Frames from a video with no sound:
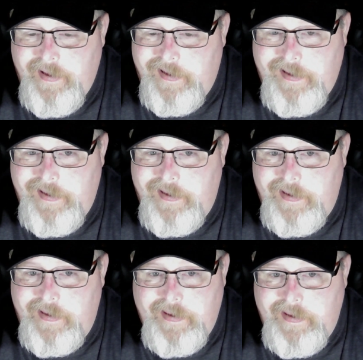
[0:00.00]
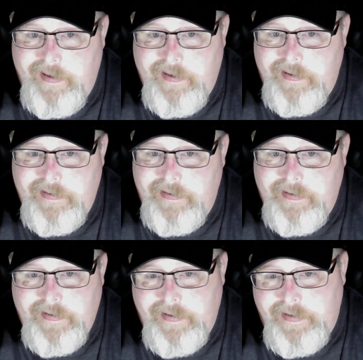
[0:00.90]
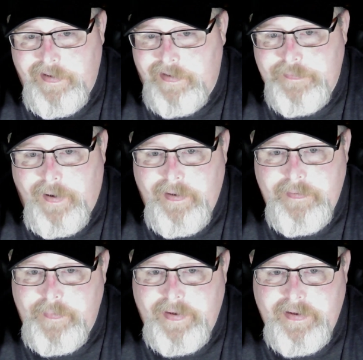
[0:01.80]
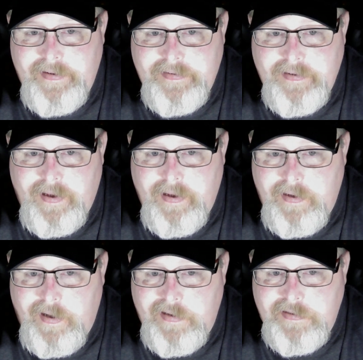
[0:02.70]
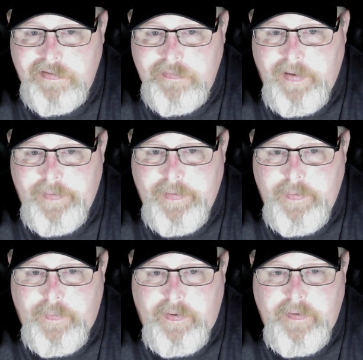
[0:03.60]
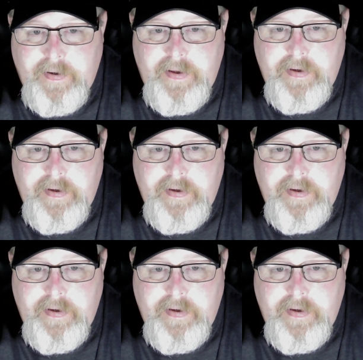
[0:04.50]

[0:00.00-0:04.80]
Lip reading: it does bother me. It does make me worry.